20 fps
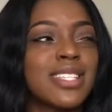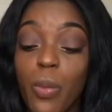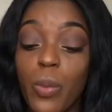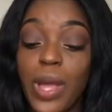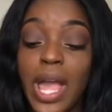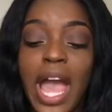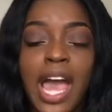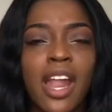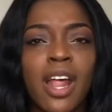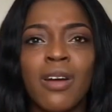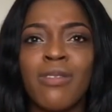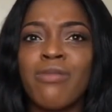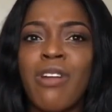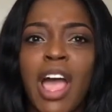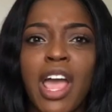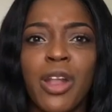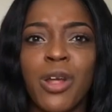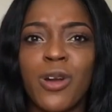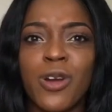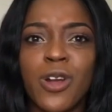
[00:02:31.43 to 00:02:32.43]
We had a
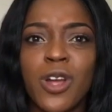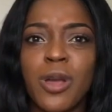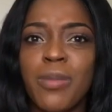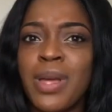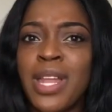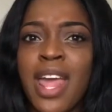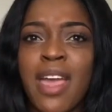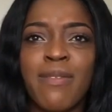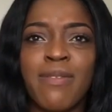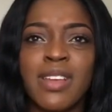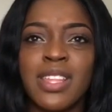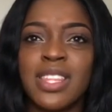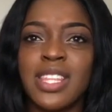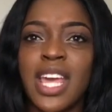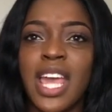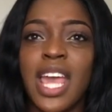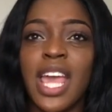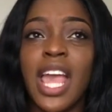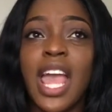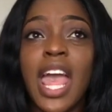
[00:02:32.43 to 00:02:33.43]
ride home and
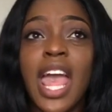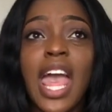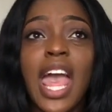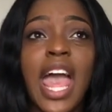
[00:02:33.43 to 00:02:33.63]
everything,